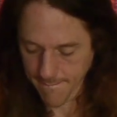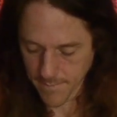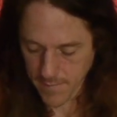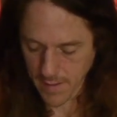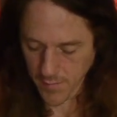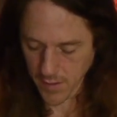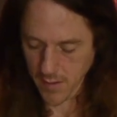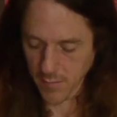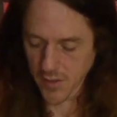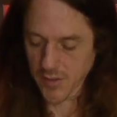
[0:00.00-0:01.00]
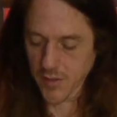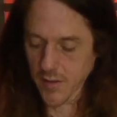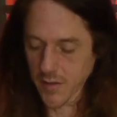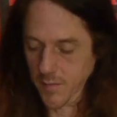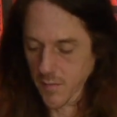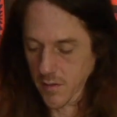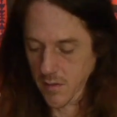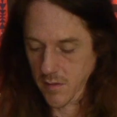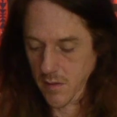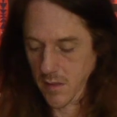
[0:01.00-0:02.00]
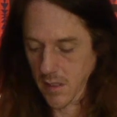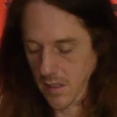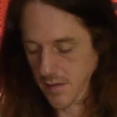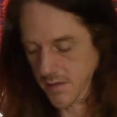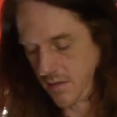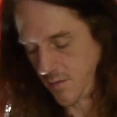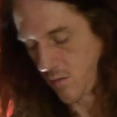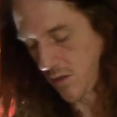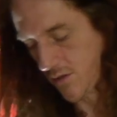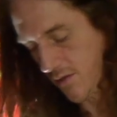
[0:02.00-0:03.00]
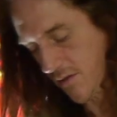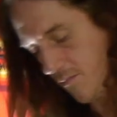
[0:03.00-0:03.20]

Now we're going to make sure this one has its washers in